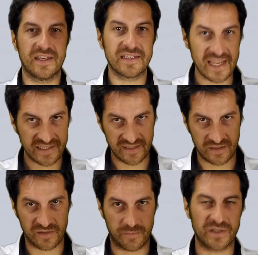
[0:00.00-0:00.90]
in 10
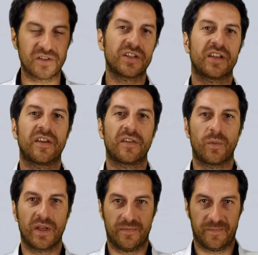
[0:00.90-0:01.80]
seconds you've been judging the other
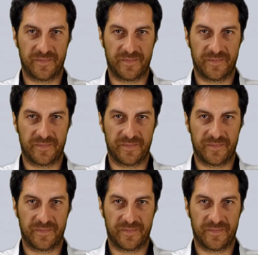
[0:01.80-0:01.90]
one.